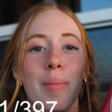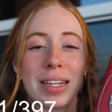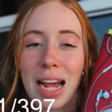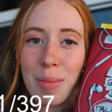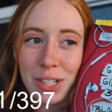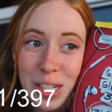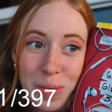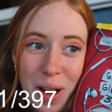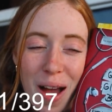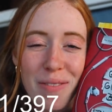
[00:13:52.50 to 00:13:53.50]
My timer just
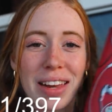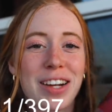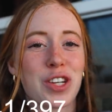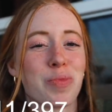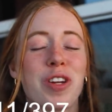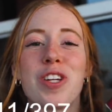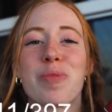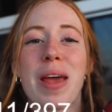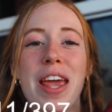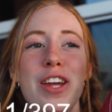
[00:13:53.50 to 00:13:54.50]
went off and I just
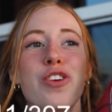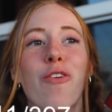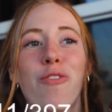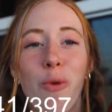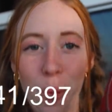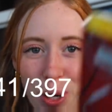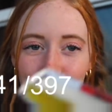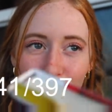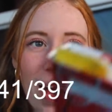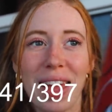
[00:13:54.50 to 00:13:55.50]
finished page
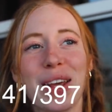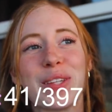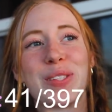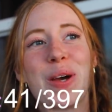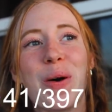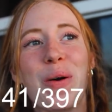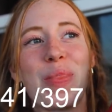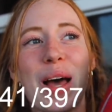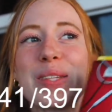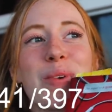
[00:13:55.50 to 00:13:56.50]
41, so
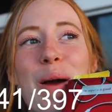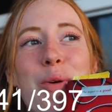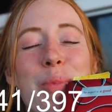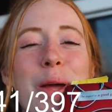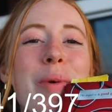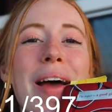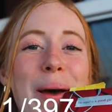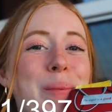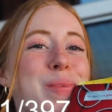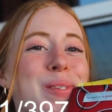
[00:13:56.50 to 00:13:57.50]
that's where I will pick back
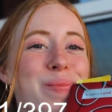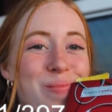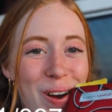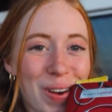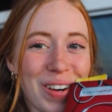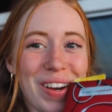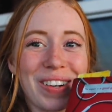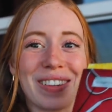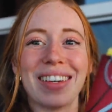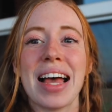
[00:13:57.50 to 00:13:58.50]
up
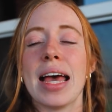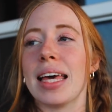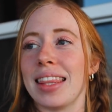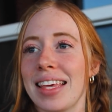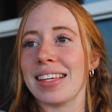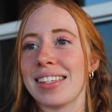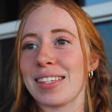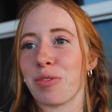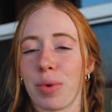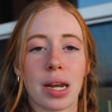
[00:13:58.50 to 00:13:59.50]
tomorrow.
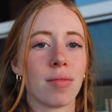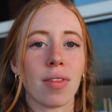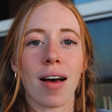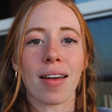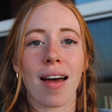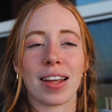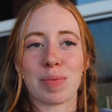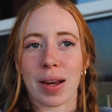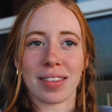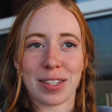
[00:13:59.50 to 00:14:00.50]
This reading vlog
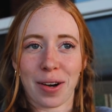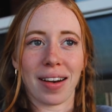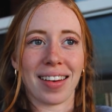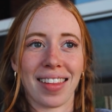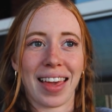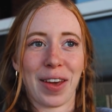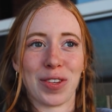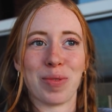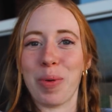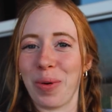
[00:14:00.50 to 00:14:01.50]
unexpectedly turned into like a
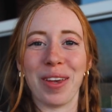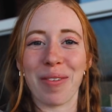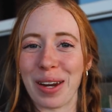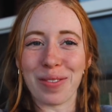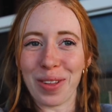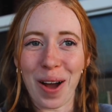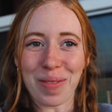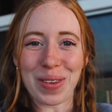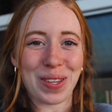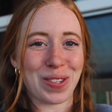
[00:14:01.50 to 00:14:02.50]
spooky reading
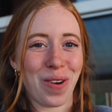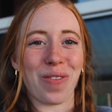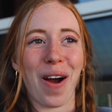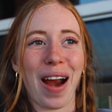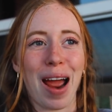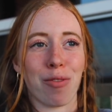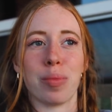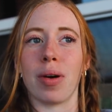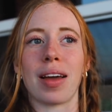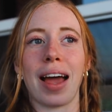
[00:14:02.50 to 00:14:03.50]
vlog because so far every
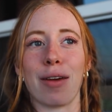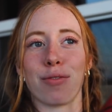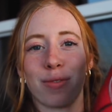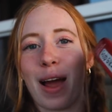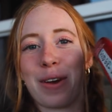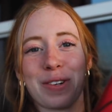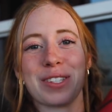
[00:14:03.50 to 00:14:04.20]
book I have read or